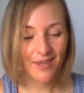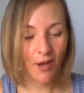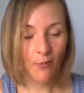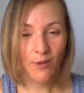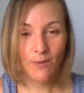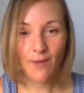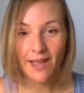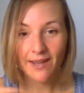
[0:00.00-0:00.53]
I'll
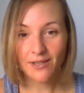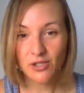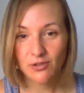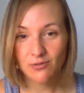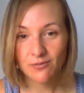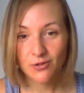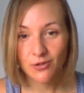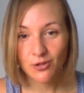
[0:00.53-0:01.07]
be back
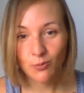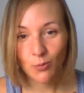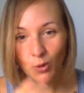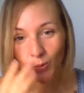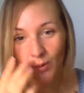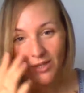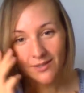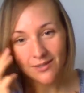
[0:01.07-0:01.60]
in two
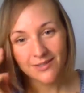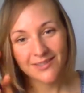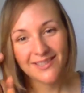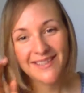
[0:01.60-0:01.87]
more weeks.